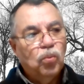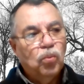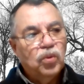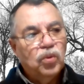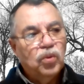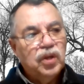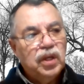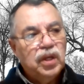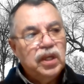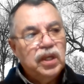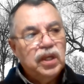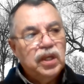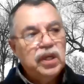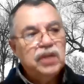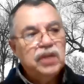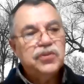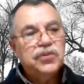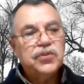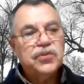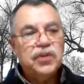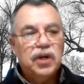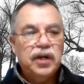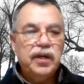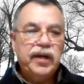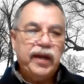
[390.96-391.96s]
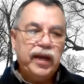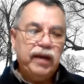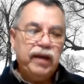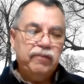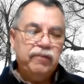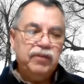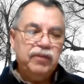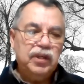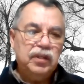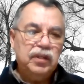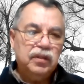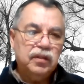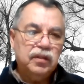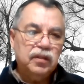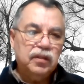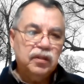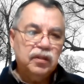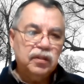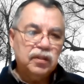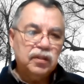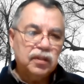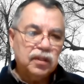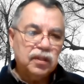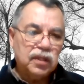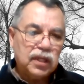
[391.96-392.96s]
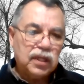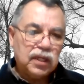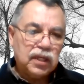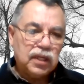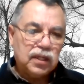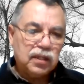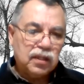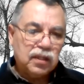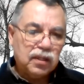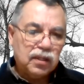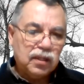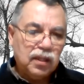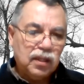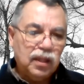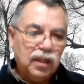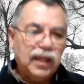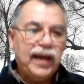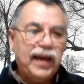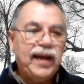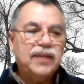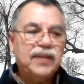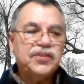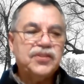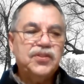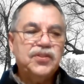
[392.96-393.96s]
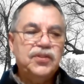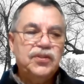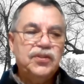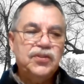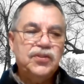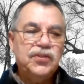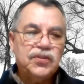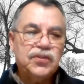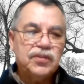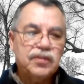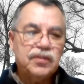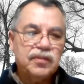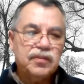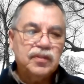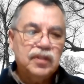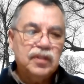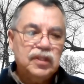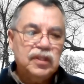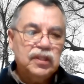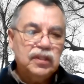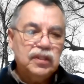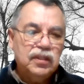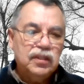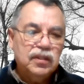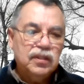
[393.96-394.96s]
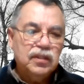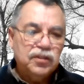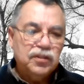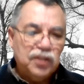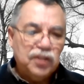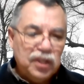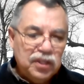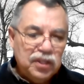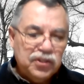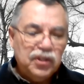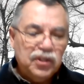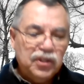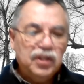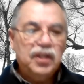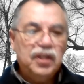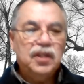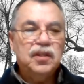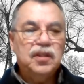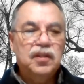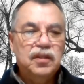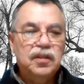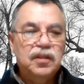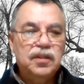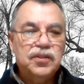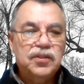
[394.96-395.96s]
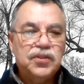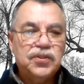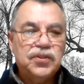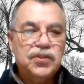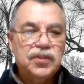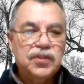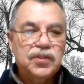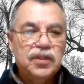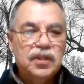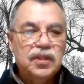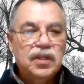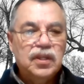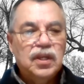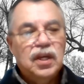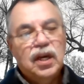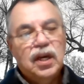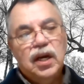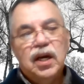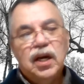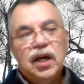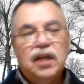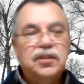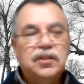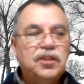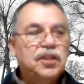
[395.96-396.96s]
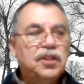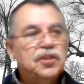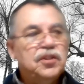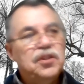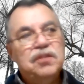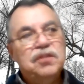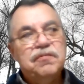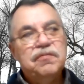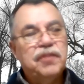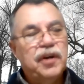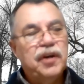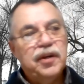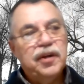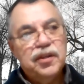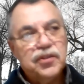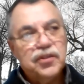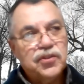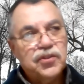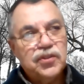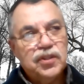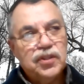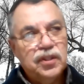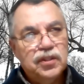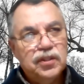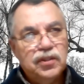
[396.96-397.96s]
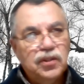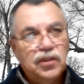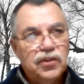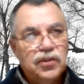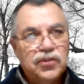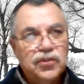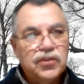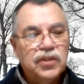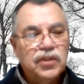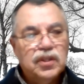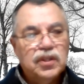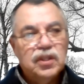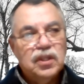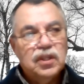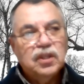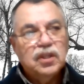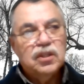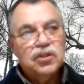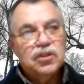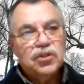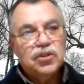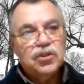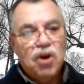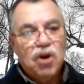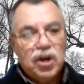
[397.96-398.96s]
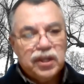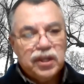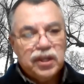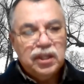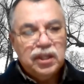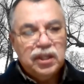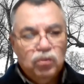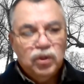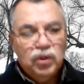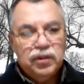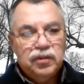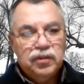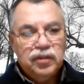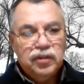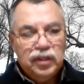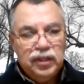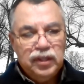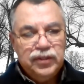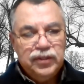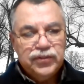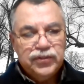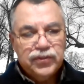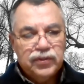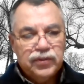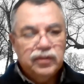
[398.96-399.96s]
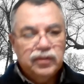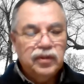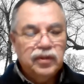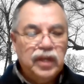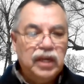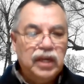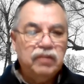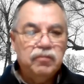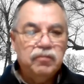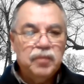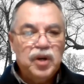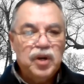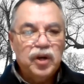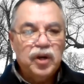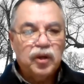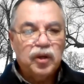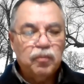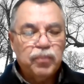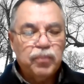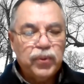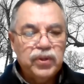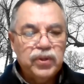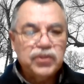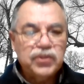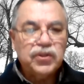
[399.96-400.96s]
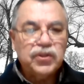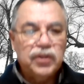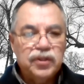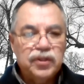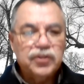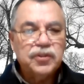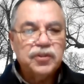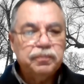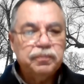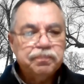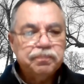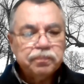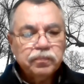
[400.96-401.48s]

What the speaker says: He started having classes, teaching English, teaching various skills, talking with these Native American prisoners.